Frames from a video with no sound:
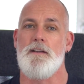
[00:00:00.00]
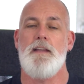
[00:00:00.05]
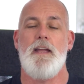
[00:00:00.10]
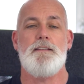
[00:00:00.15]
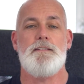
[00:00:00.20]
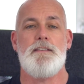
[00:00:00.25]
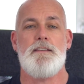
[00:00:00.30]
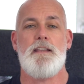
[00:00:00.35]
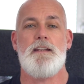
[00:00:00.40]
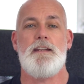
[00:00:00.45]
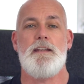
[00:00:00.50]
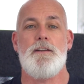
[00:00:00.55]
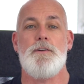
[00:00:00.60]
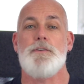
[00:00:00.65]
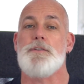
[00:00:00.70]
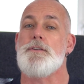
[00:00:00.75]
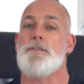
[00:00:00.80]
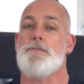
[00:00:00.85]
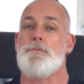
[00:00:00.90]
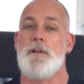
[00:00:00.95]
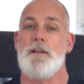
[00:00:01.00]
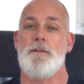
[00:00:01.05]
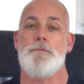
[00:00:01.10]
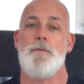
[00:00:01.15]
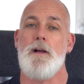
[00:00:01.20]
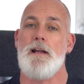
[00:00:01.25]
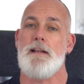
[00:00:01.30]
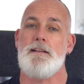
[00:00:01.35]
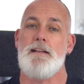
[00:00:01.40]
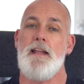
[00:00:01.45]
head to the link on the screen
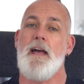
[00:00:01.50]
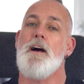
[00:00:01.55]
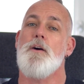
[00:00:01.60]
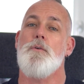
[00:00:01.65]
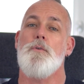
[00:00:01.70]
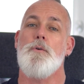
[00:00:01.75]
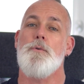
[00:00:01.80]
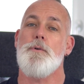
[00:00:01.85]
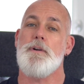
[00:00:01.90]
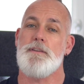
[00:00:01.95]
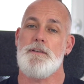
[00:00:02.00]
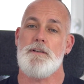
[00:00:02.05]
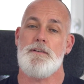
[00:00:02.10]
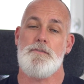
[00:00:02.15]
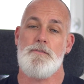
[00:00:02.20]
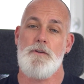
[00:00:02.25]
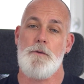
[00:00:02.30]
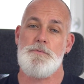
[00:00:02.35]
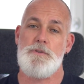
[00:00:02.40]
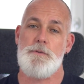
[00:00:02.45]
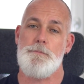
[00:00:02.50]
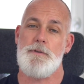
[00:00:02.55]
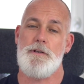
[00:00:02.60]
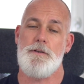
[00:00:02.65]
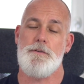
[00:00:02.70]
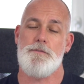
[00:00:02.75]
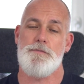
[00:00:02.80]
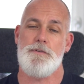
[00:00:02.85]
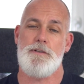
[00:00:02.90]
right now or in the description below the